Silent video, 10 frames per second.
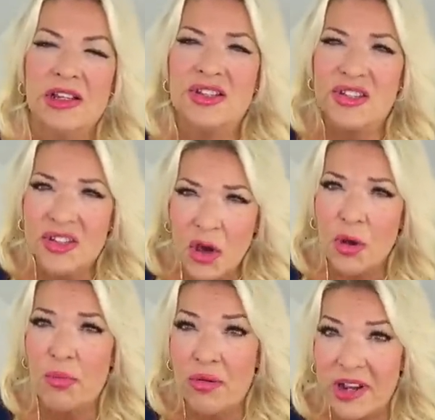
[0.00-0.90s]

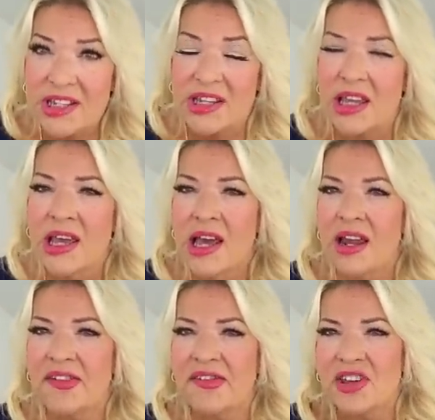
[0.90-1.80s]
So pretty.
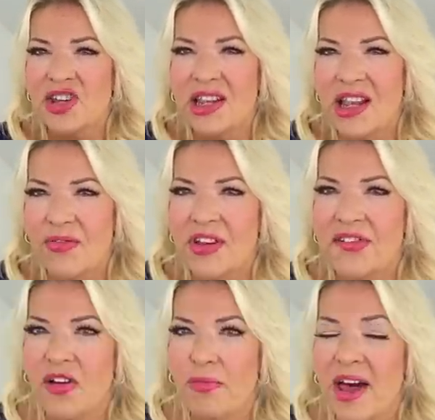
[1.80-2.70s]
And it's such a lovely
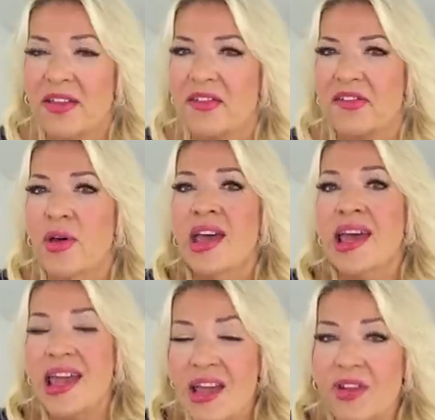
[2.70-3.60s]
soft pastel. So
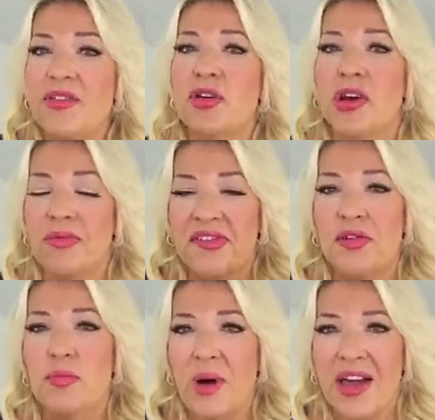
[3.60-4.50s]
even if you don't
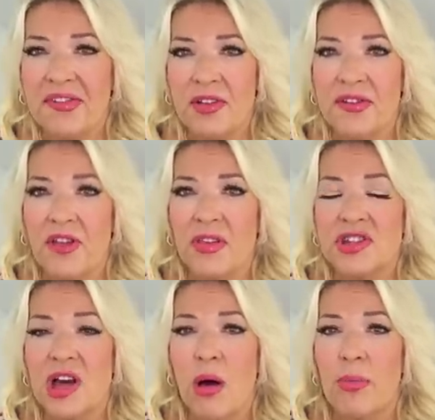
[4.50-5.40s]
suit pastels on the
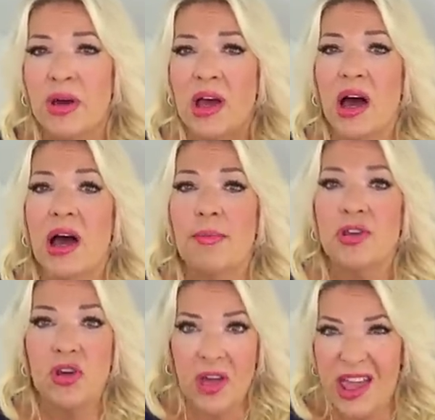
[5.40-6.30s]
top,
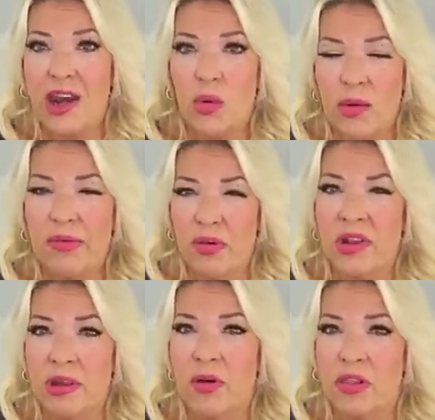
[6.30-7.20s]
you can get away with
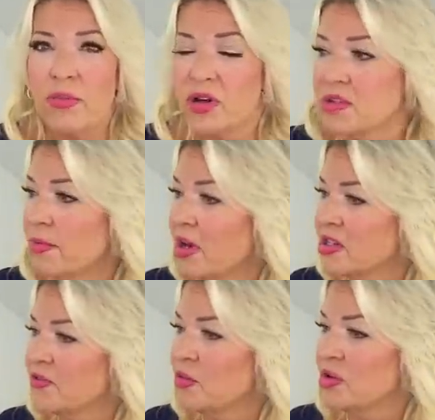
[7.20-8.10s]
putting them on the bottom
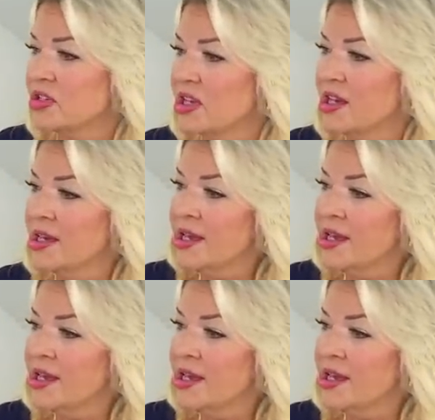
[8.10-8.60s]
part of your body.